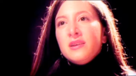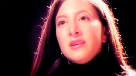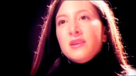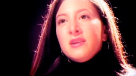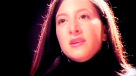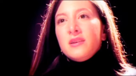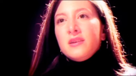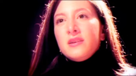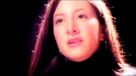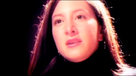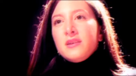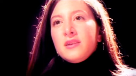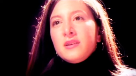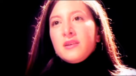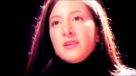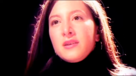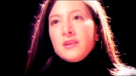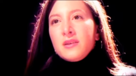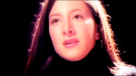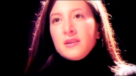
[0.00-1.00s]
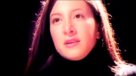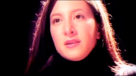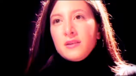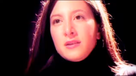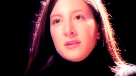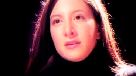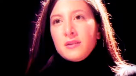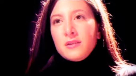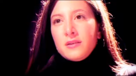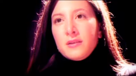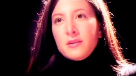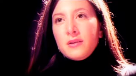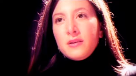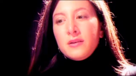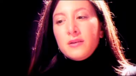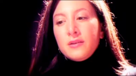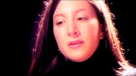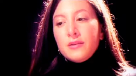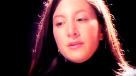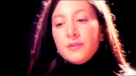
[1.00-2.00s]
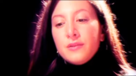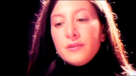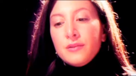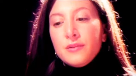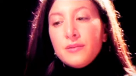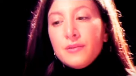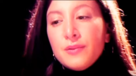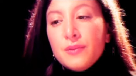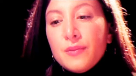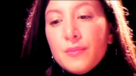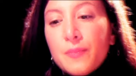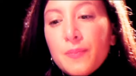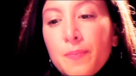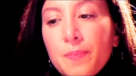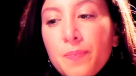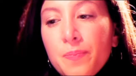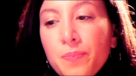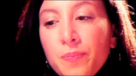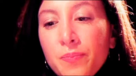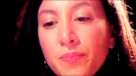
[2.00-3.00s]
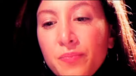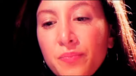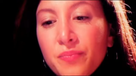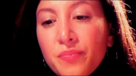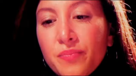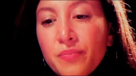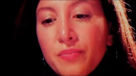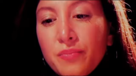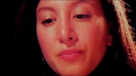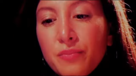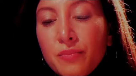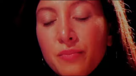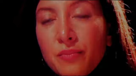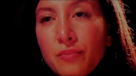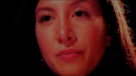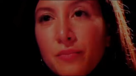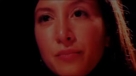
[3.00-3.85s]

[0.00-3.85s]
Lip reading: Nobody speaks.